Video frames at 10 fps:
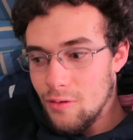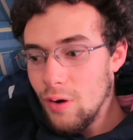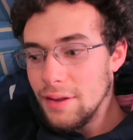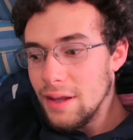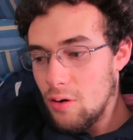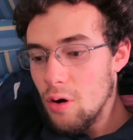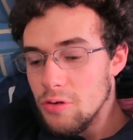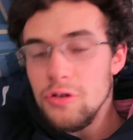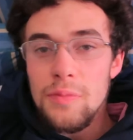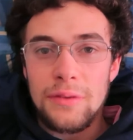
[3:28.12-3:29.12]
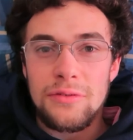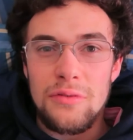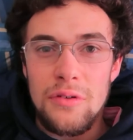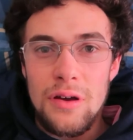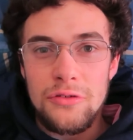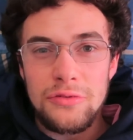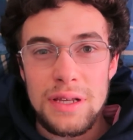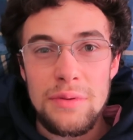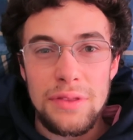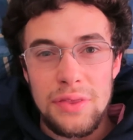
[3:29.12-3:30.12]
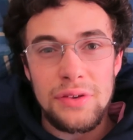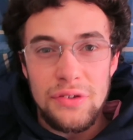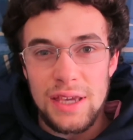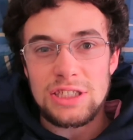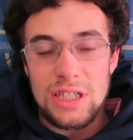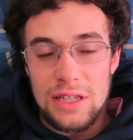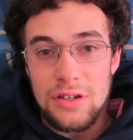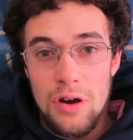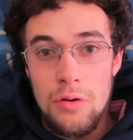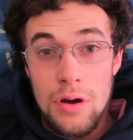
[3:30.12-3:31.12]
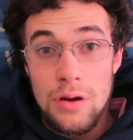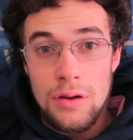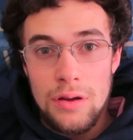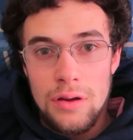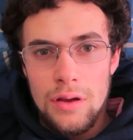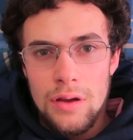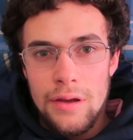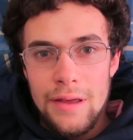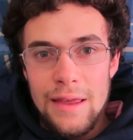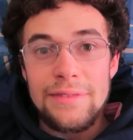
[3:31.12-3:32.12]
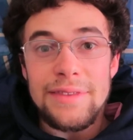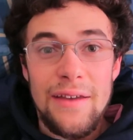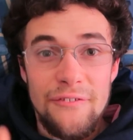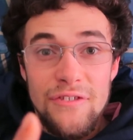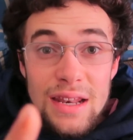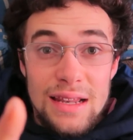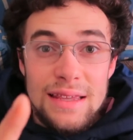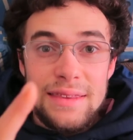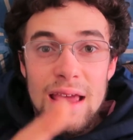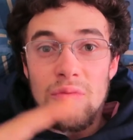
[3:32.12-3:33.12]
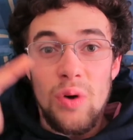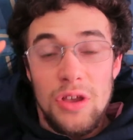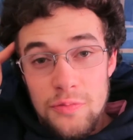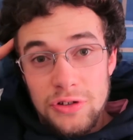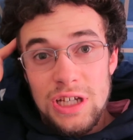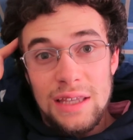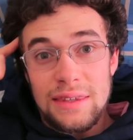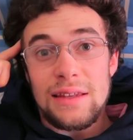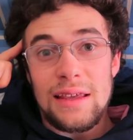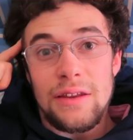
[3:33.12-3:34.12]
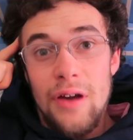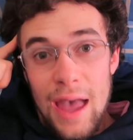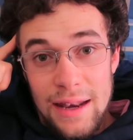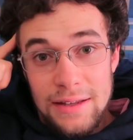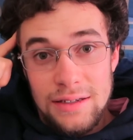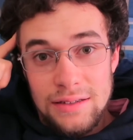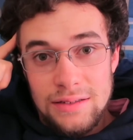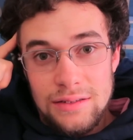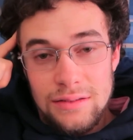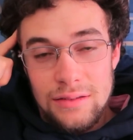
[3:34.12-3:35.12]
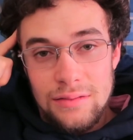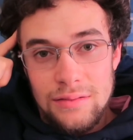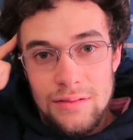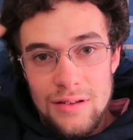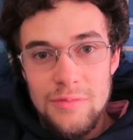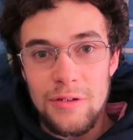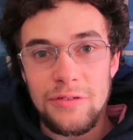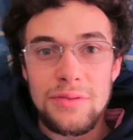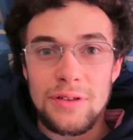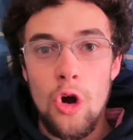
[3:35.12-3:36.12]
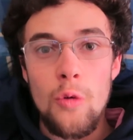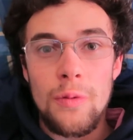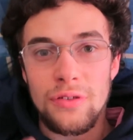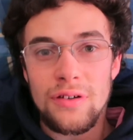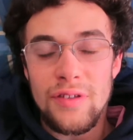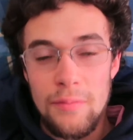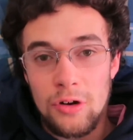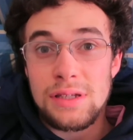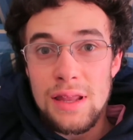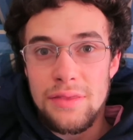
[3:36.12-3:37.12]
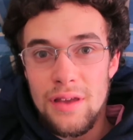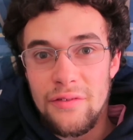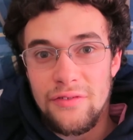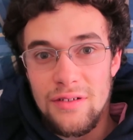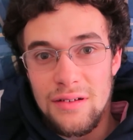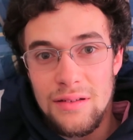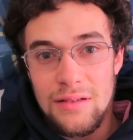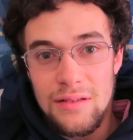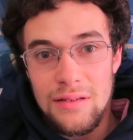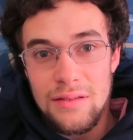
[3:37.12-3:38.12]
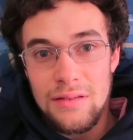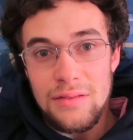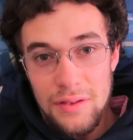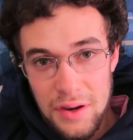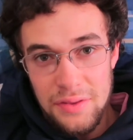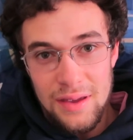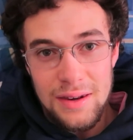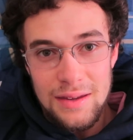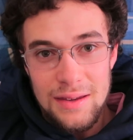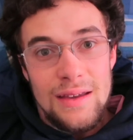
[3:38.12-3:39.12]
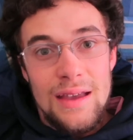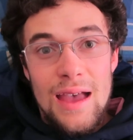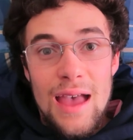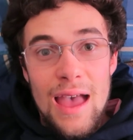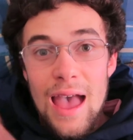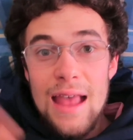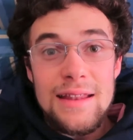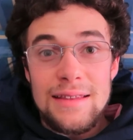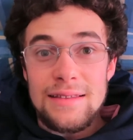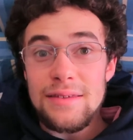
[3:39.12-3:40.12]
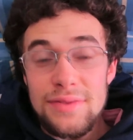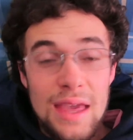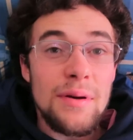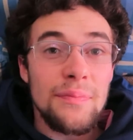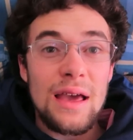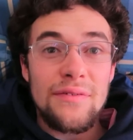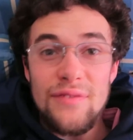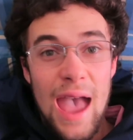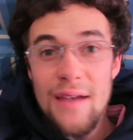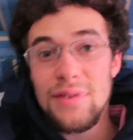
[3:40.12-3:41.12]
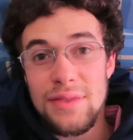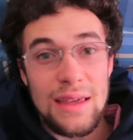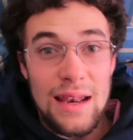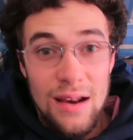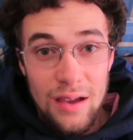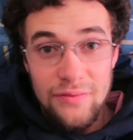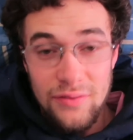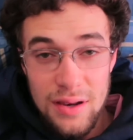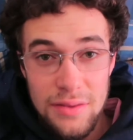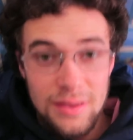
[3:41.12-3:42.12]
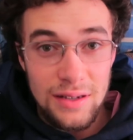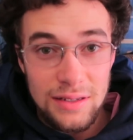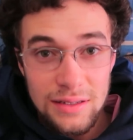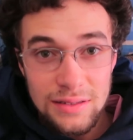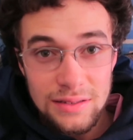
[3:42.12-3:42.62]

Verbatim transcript: One day, oh, you'll be able to, to deal with the situation, you know? differently than what you projected in your head. But cope with all of the emotion and stuff. You understand? And the same applies for everything in life, you understand?